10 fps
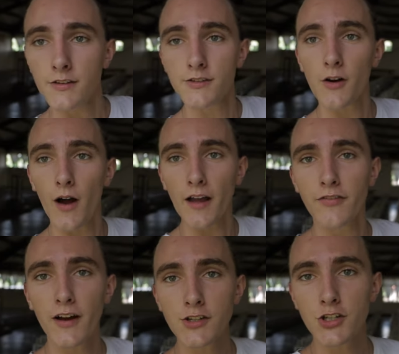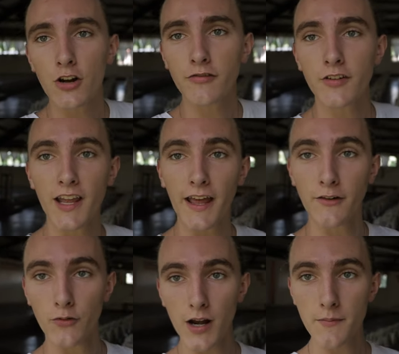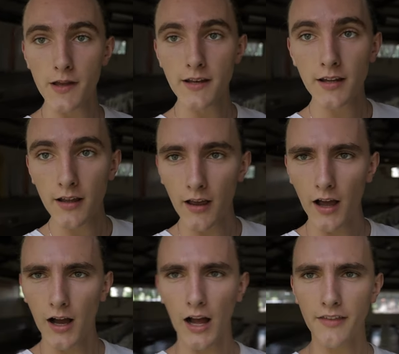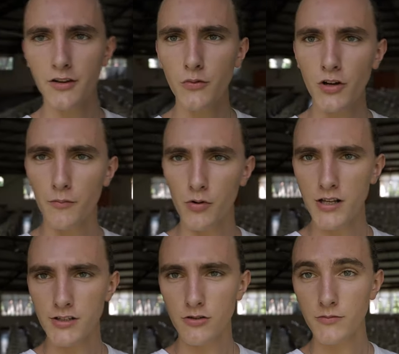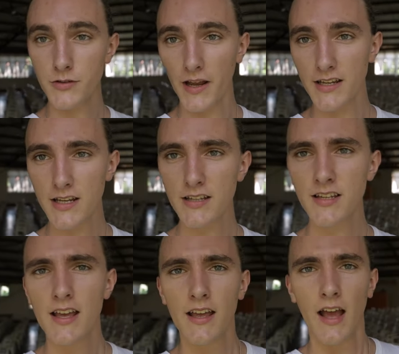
So I found Joffrey and Raymond. Uh, I think we're gonna brainstorm some ideas.